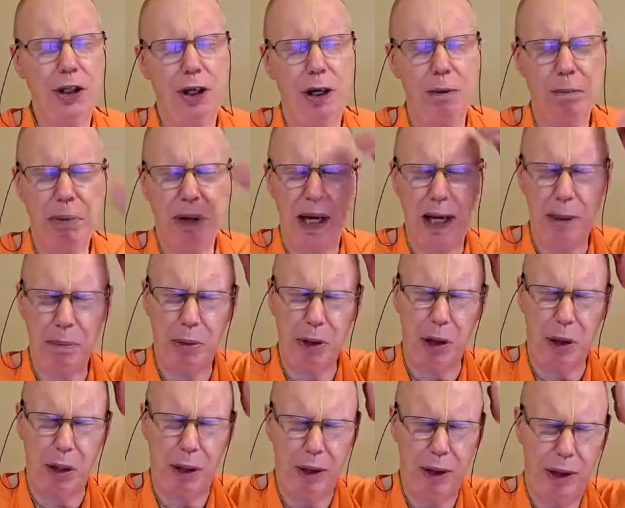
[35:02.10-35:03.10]

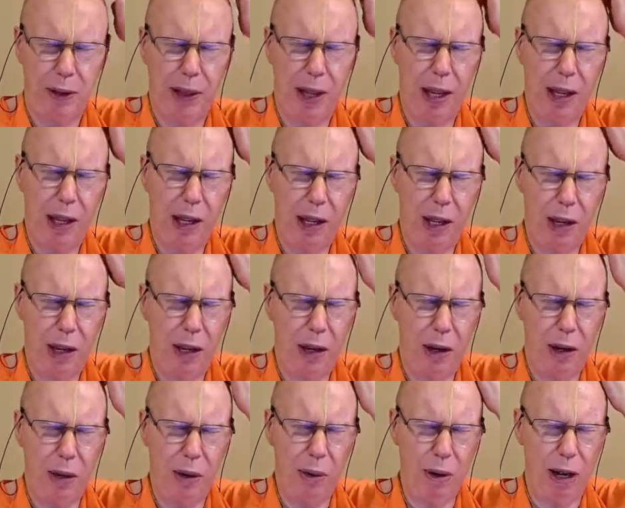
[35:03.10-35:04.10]
people
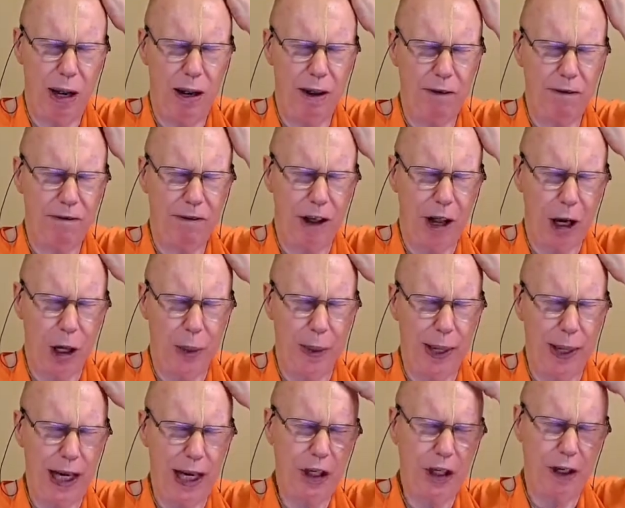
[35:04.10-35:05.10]
who are following
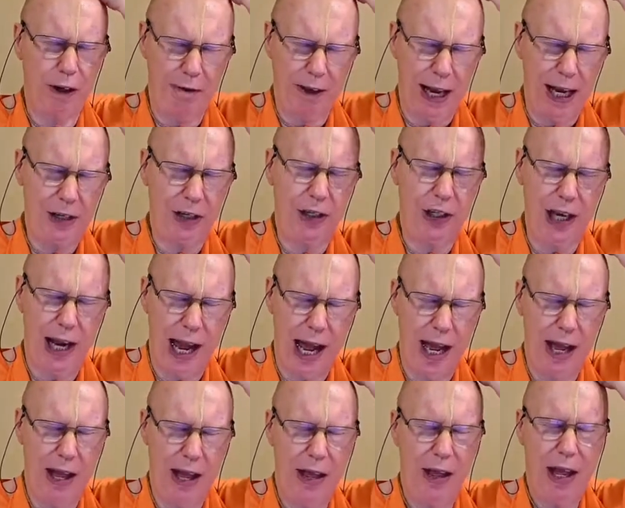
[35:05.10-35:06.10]
Ishavasya,
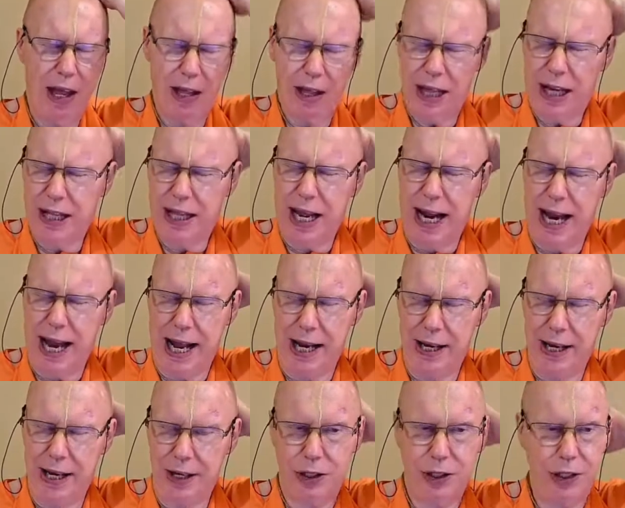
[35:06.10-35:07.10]
that they
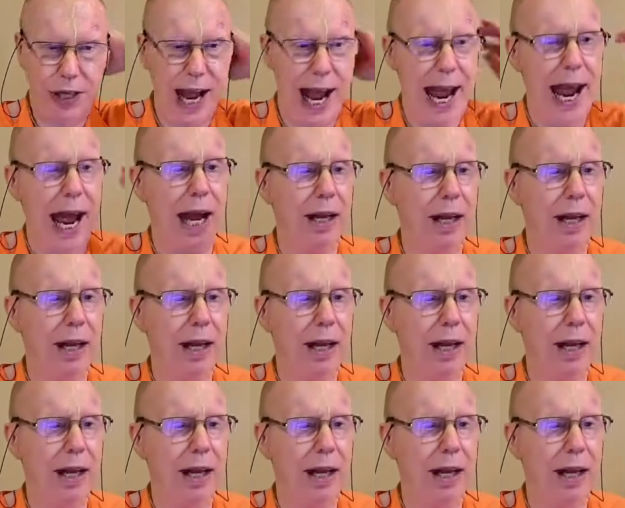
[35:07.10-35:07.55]
understand.